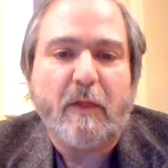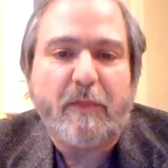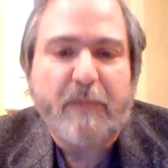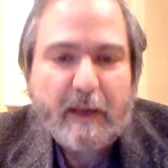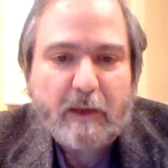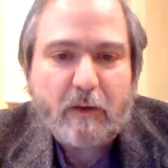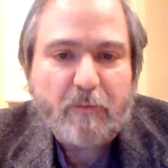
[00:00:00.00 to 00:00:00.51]

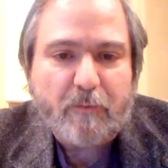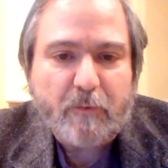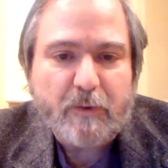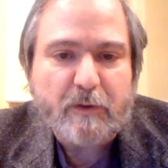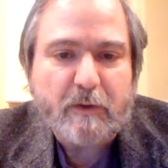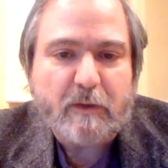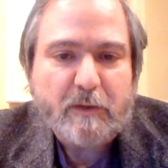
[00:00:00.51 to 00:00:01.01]
Thank you for
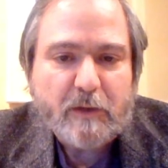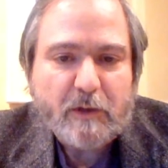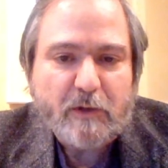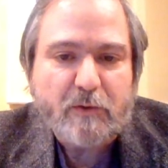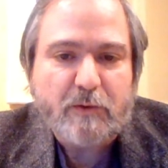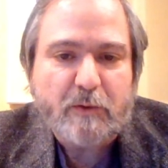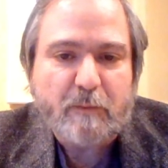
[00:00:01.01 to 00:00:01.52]
your
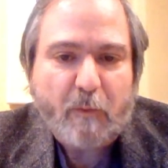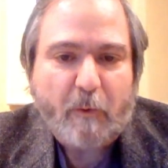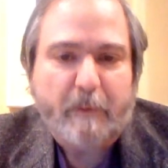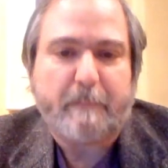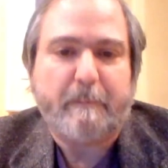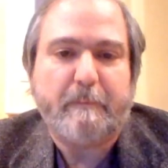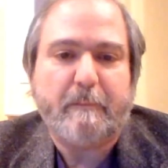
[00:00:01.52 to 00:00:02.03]
continued support.